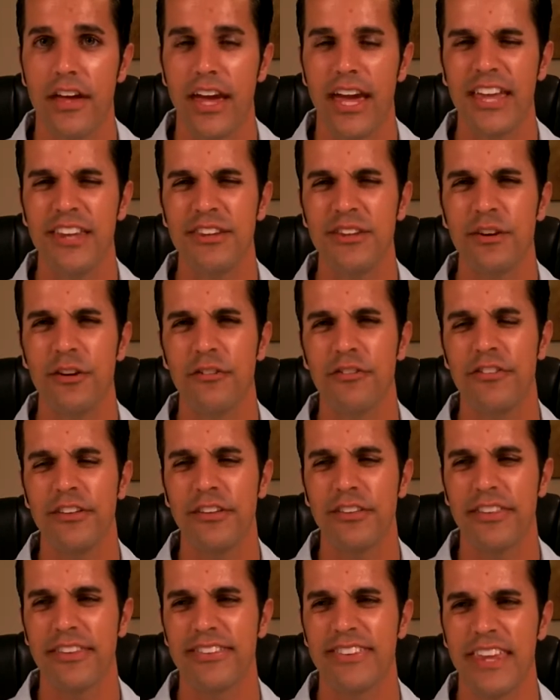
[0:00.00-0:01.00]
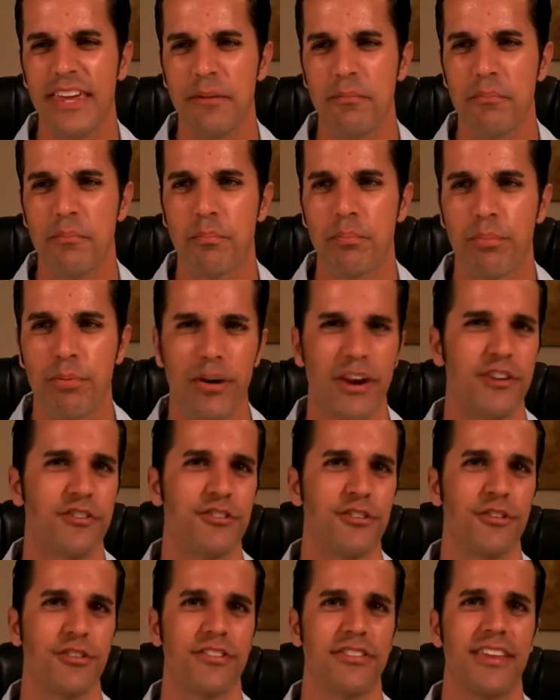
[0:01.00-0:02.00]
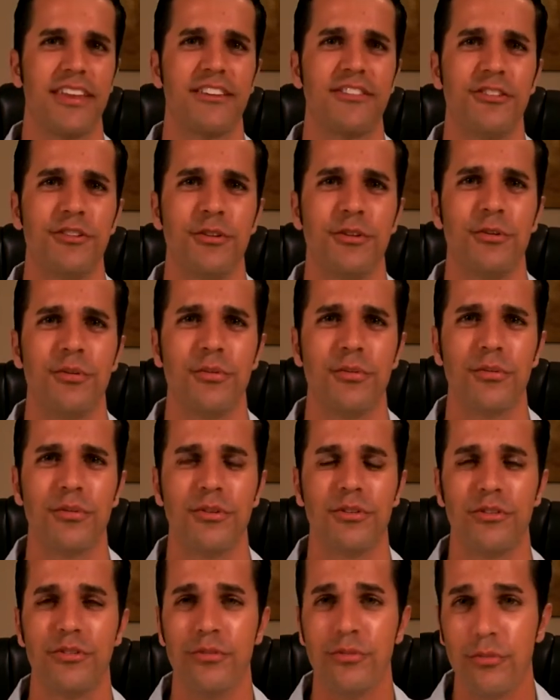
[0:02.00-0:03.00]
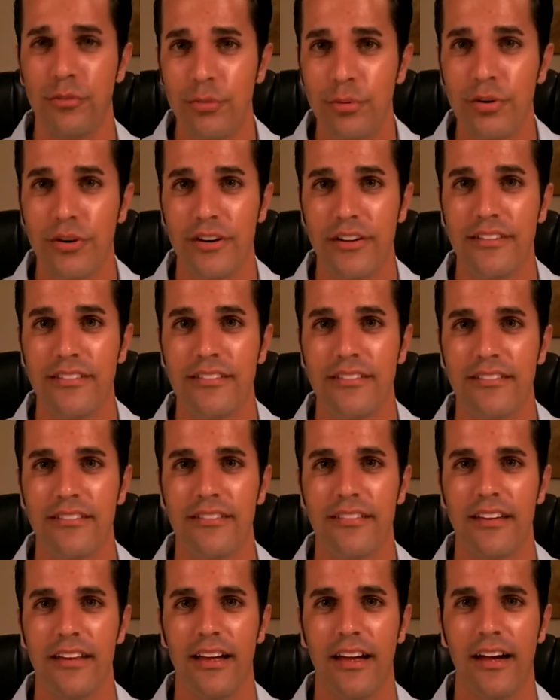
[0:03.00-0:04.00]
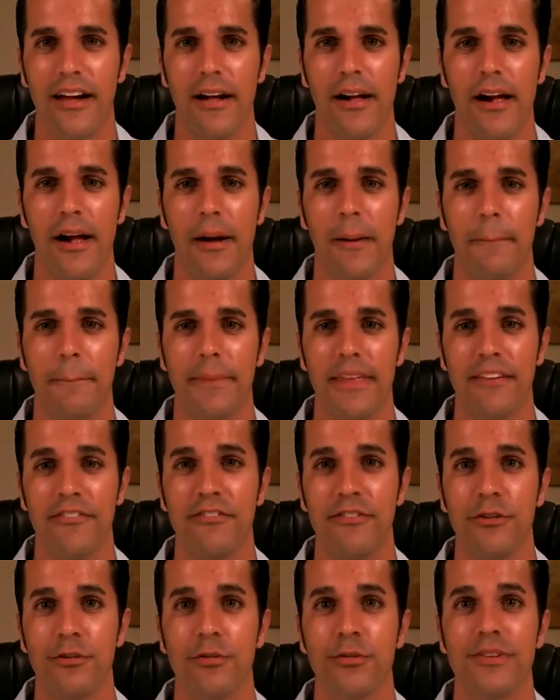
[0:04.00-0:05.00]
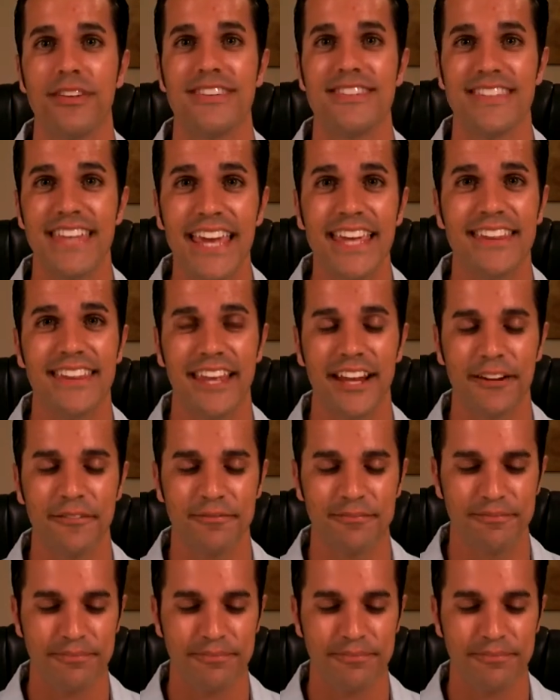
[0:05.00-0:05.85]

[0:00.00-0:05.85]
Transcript: And you don't feel the same pressures that you would if you stayed there.